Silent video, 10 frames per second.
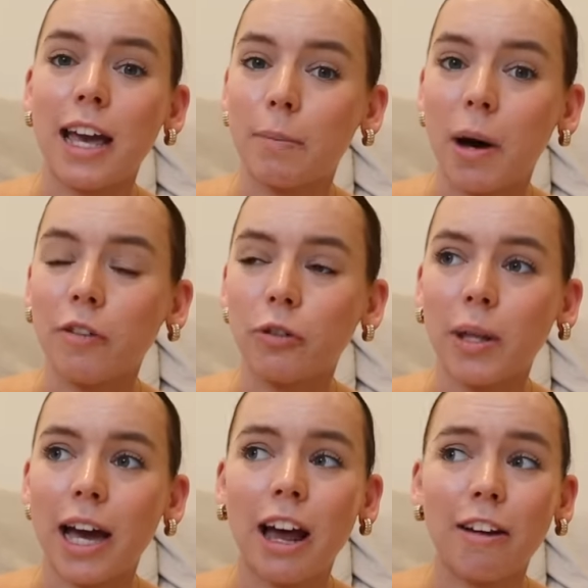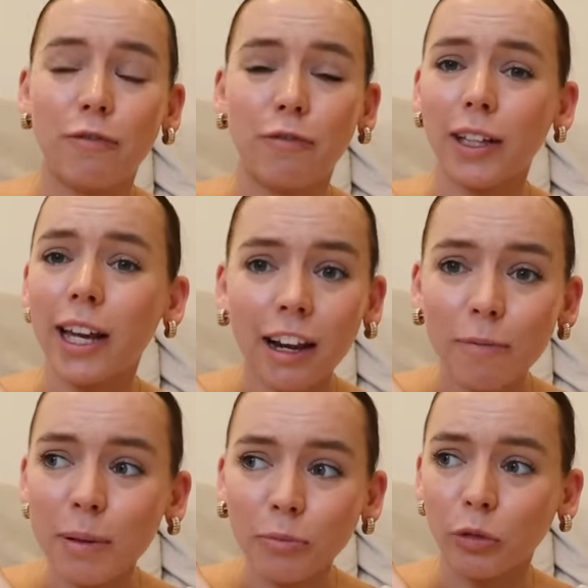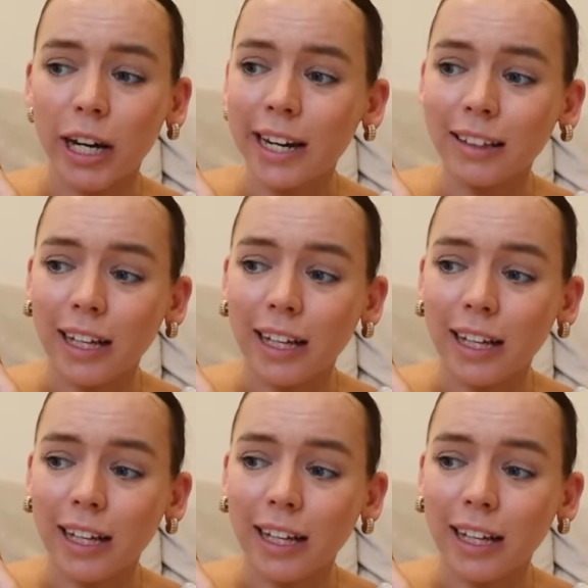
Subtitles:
And apart from that, I feel like I've been reading